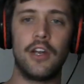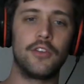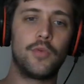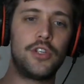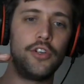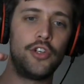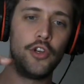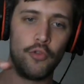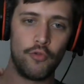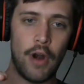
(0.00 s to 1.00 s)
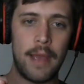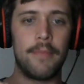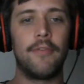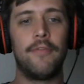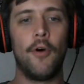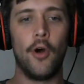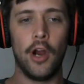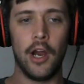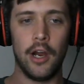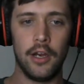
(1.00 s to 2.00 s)
It's what you do right
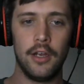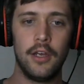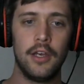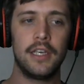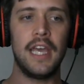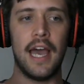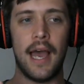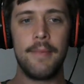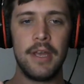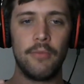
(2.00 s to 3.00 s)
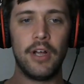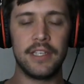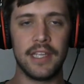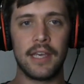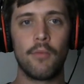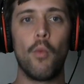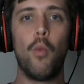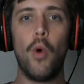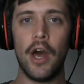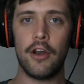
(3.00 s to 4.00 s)
before... Game. Yeah, it's like,
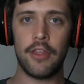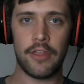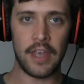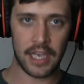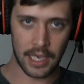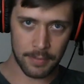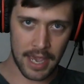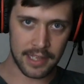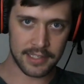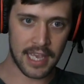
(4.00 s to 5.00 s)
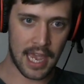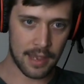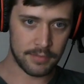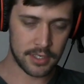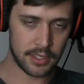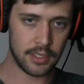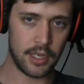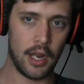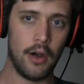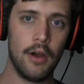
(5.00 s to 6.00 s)
what are the thinking man's games,
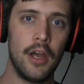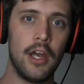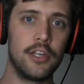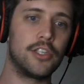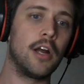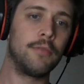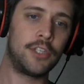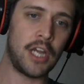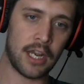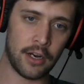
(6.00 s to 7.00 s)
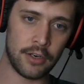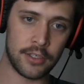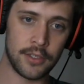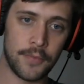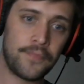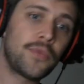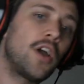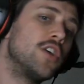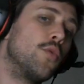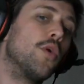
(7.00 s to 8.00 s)
And you start with checkers,
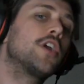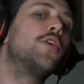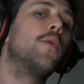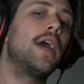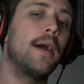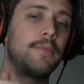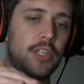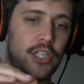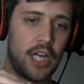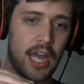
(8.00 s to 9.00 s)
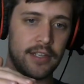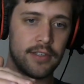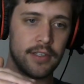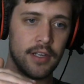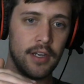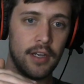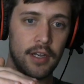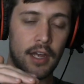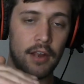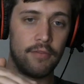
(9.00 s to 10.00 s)
you work your way up to chess,
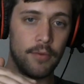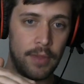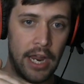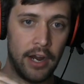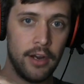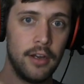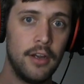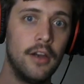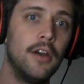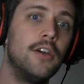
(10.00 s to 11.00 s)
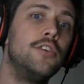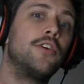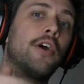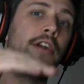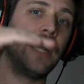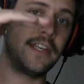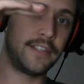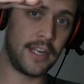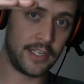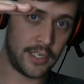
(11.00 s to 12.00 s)
and from there, you go to
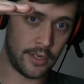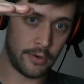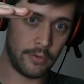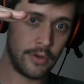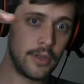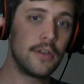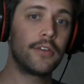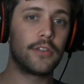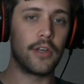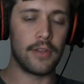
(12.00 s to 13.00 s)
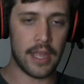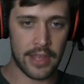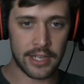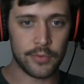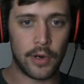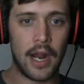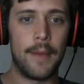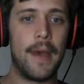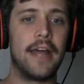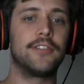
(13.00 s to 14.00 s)
Destiny 2. And that's where
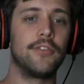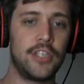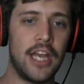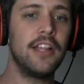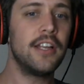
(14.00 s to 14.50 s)
I'm at. So Jaylen